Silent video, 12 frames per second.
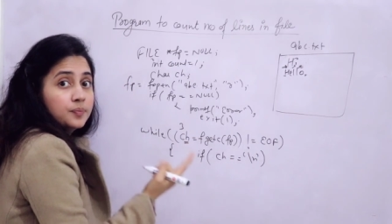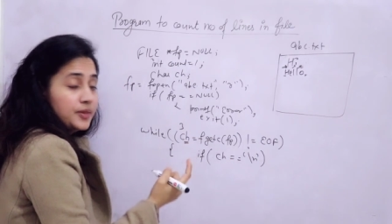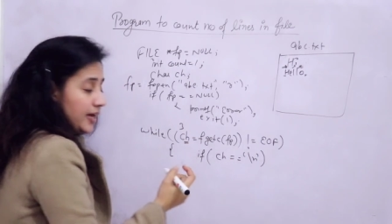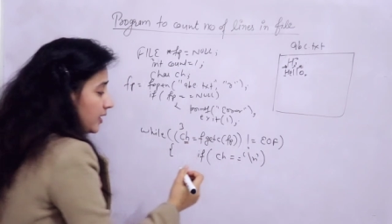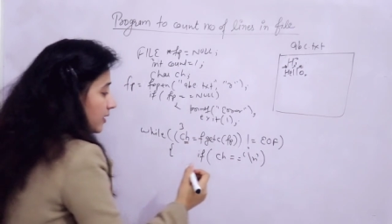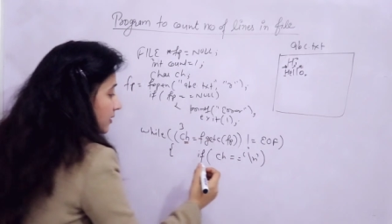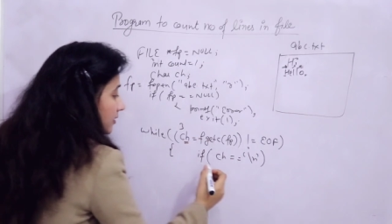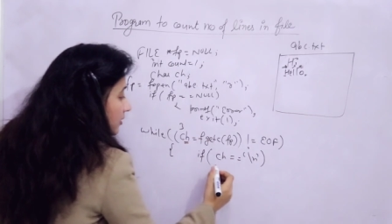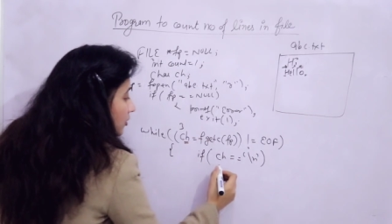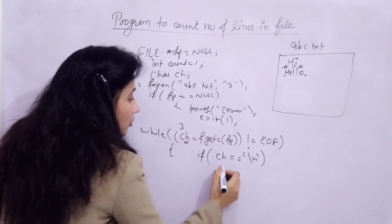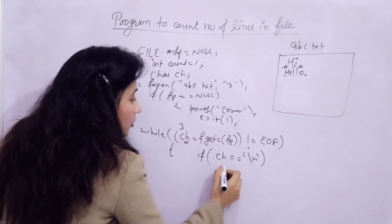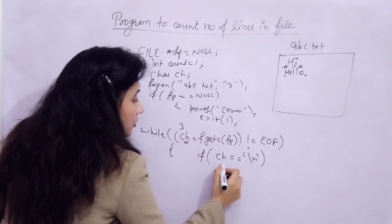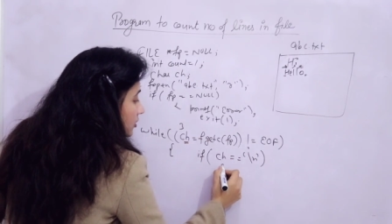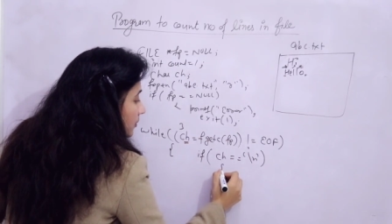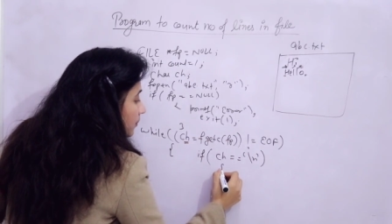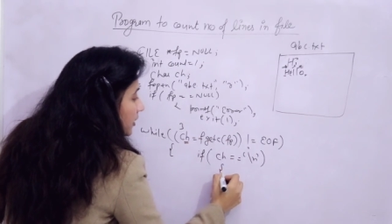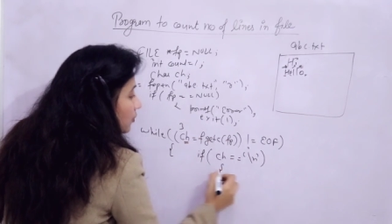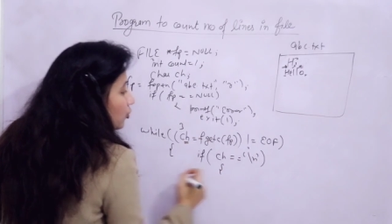Then
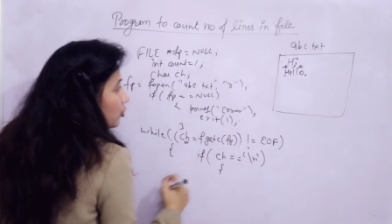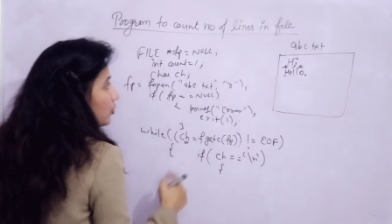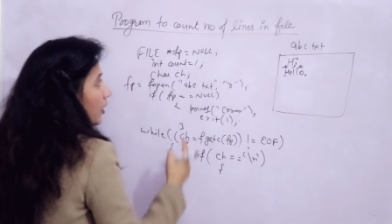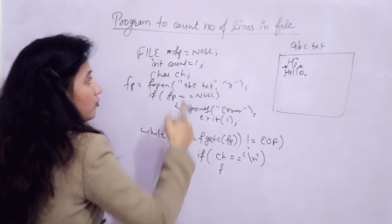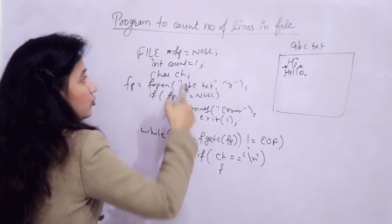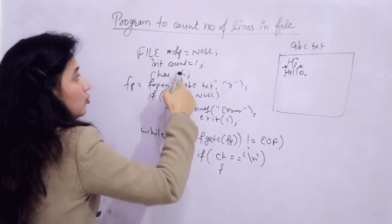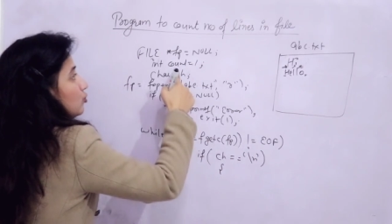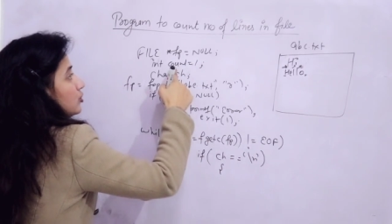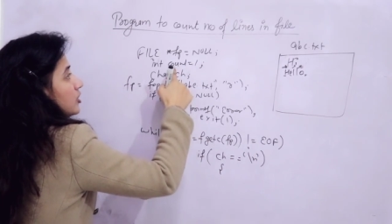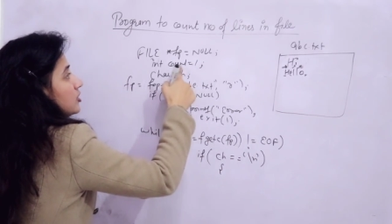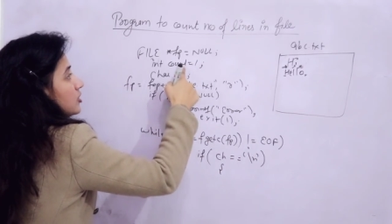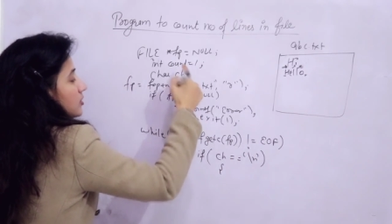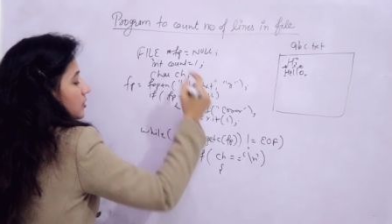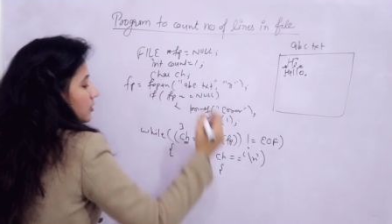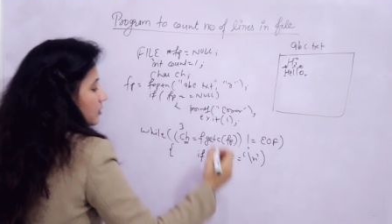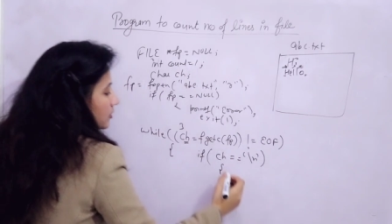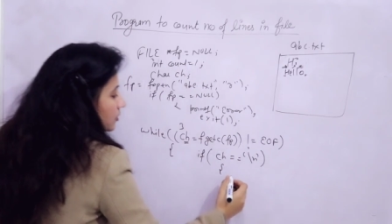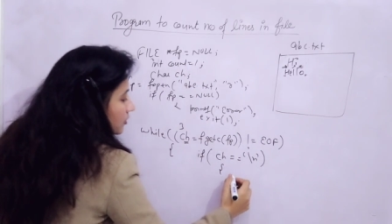simply what you have to do, just
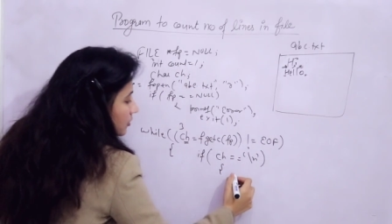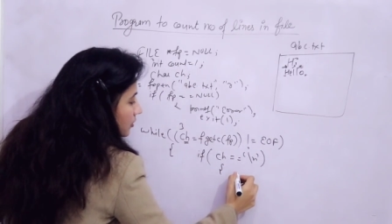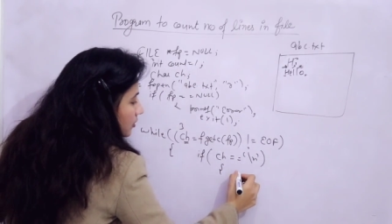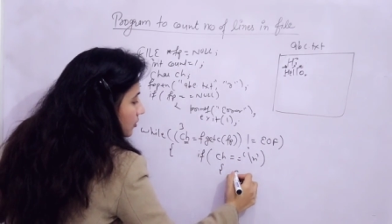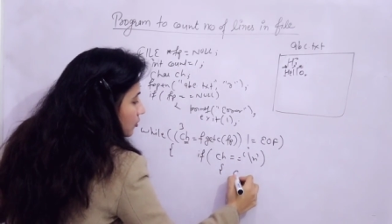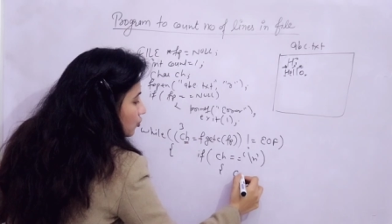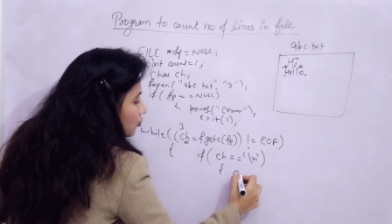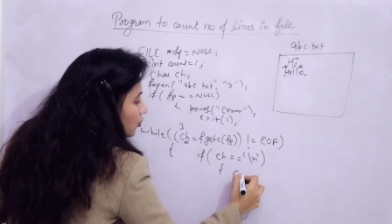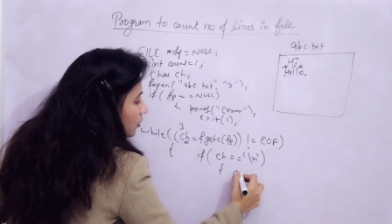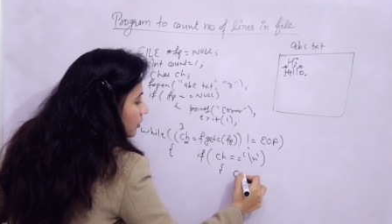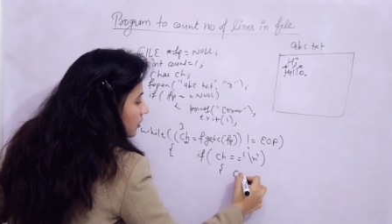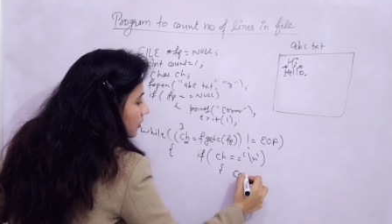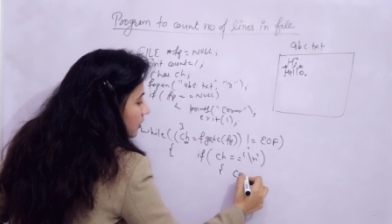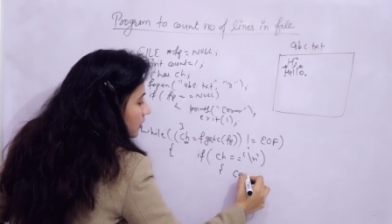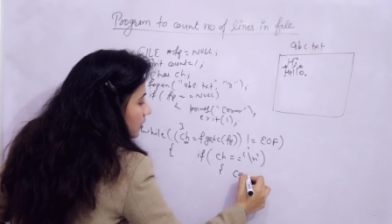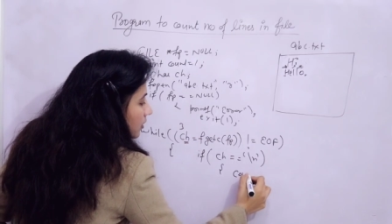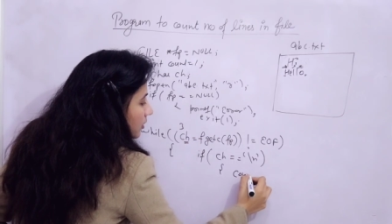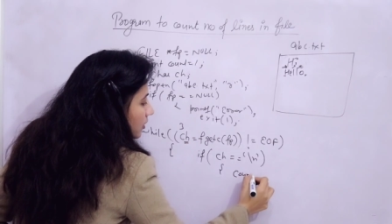do what,
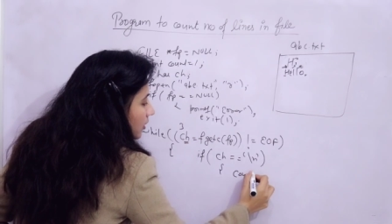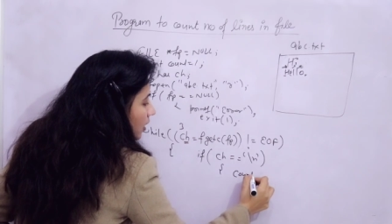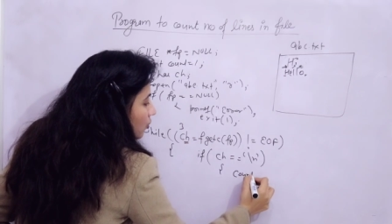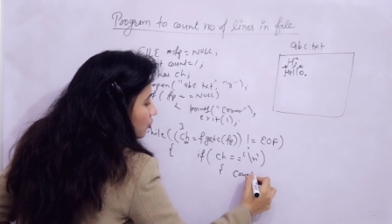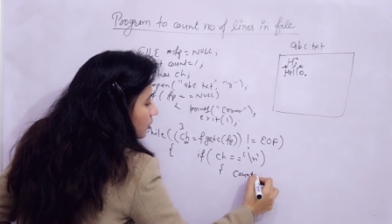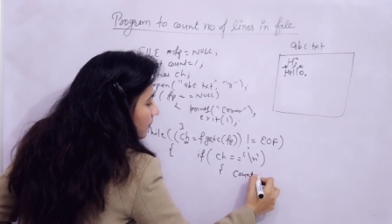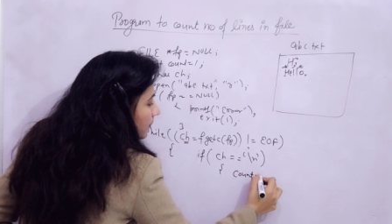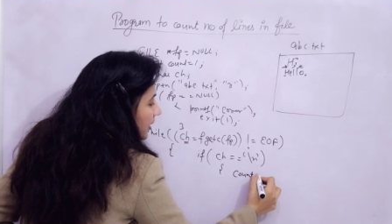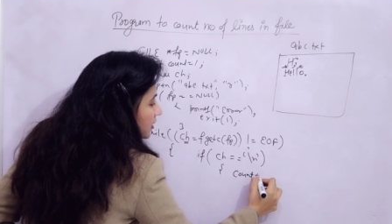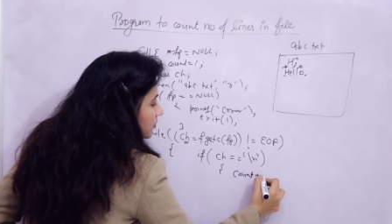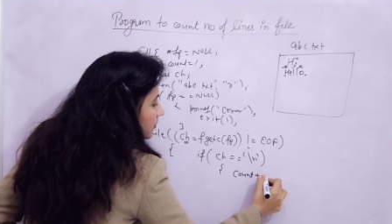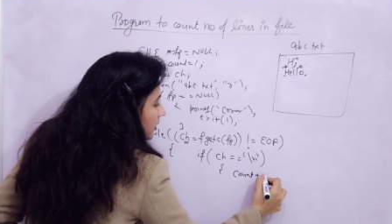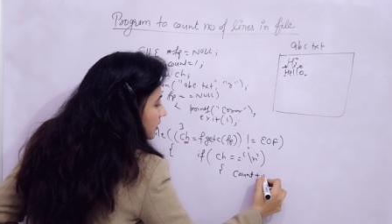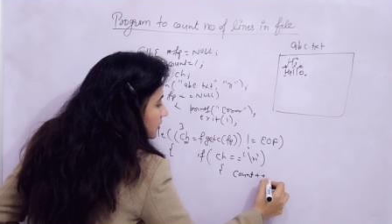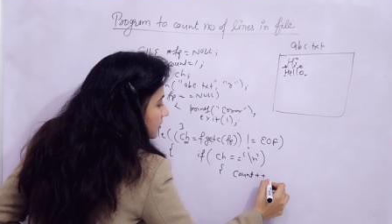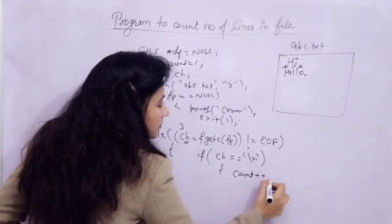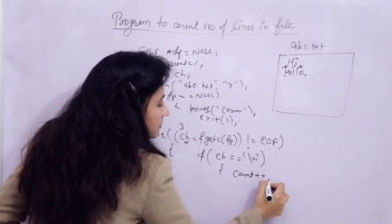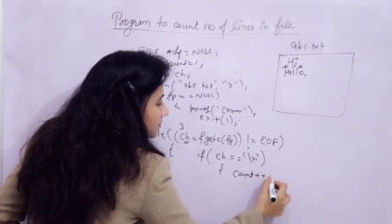count plus
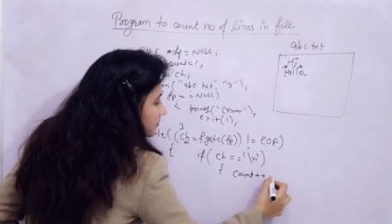plus,